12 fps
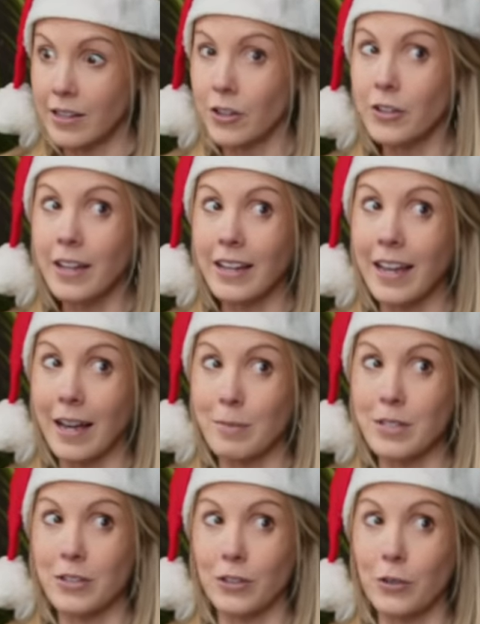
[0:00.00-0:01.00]
you're lucky I'm
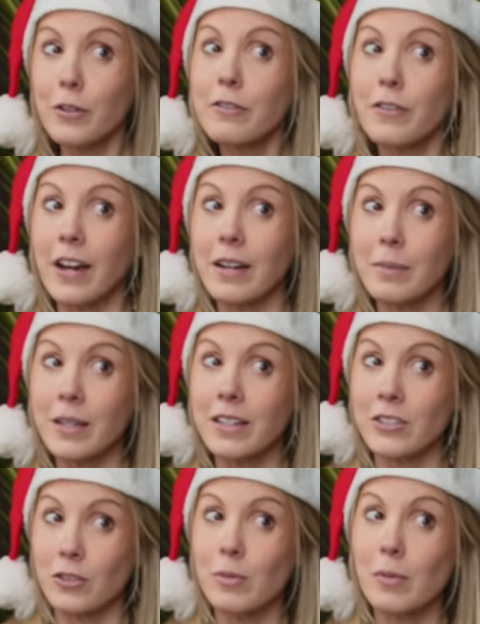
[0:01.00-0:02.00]
still your friend,
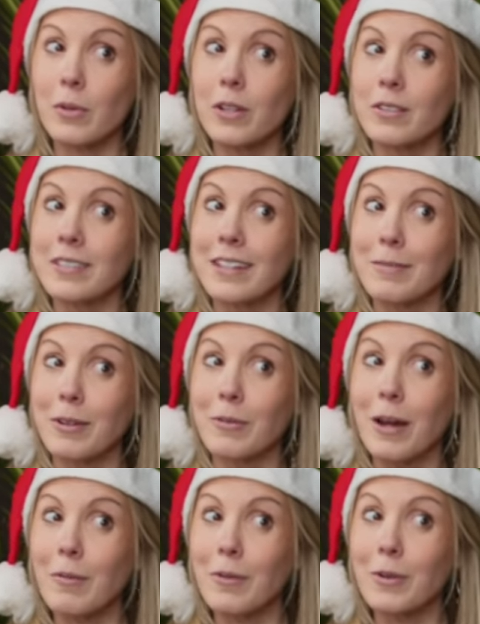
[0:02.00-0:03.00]
because you remember what you said to me
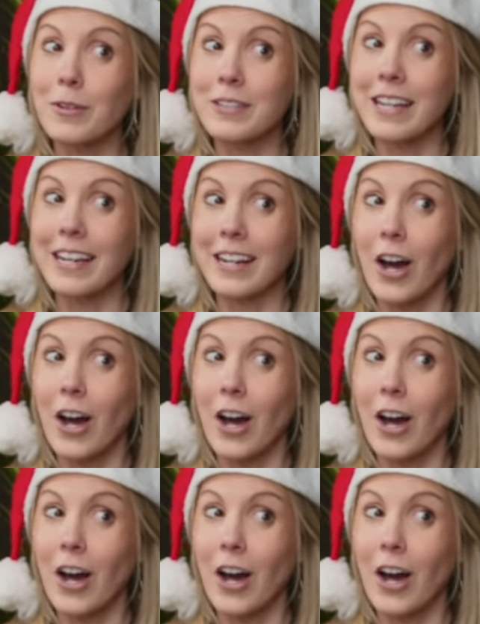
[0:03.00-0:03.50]
right when we were taking